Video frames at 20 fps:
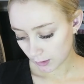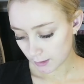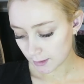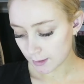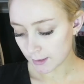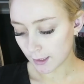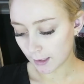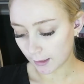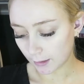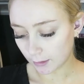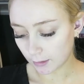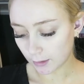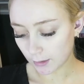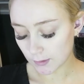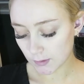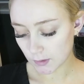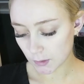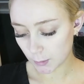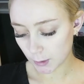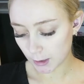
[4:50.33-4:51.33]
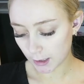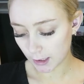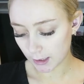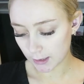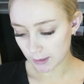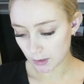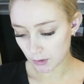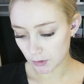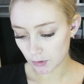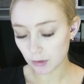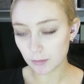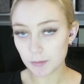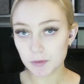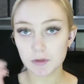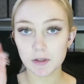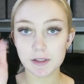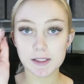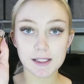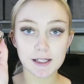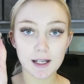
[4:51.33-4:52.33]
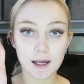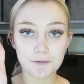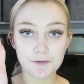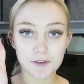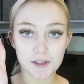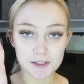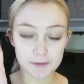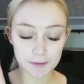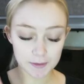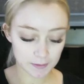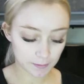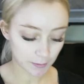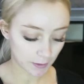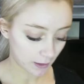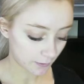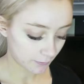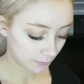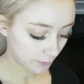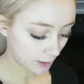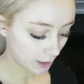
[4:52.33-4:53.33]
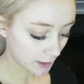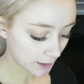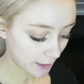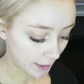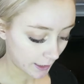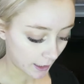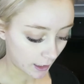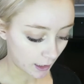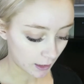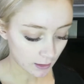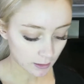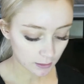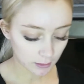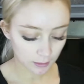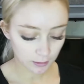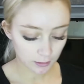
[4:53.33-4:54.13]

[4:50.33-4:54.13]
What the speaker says: Yeah, custom enhancer drops. So I did have these ones, but I've run out.